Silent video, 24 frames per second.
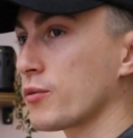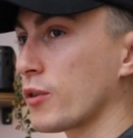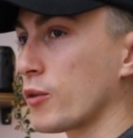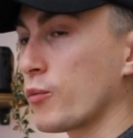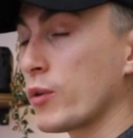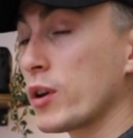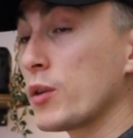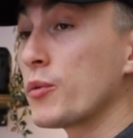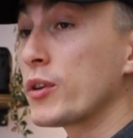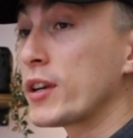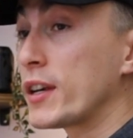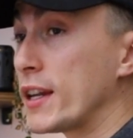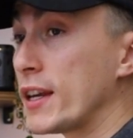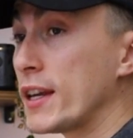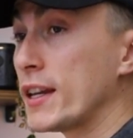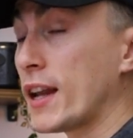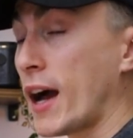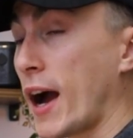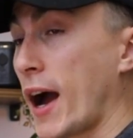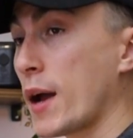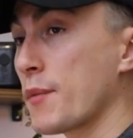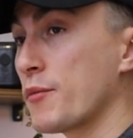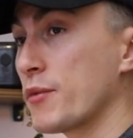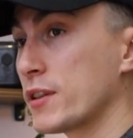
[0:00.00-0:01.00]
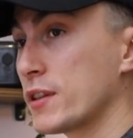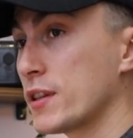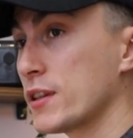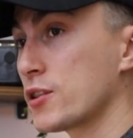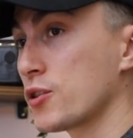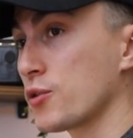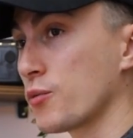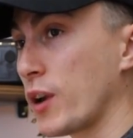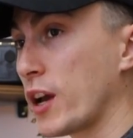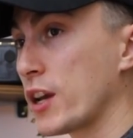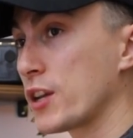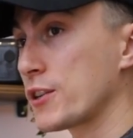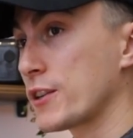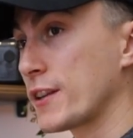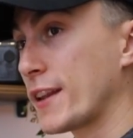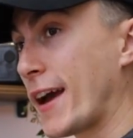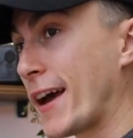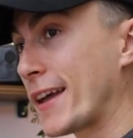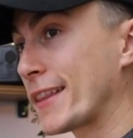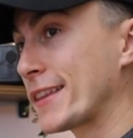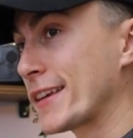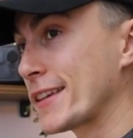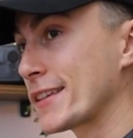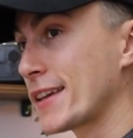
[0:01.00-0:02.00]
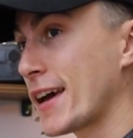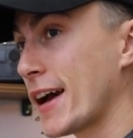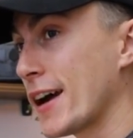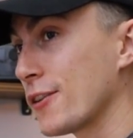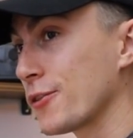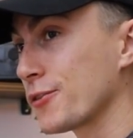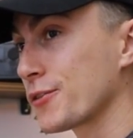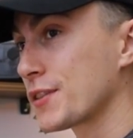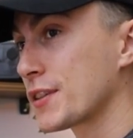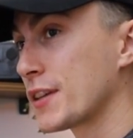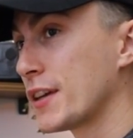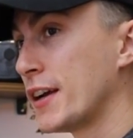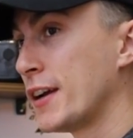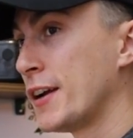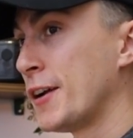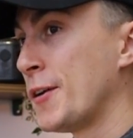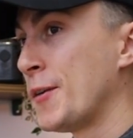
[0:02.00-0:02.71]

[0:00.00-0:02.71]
where we would need a hybrid situation at this house,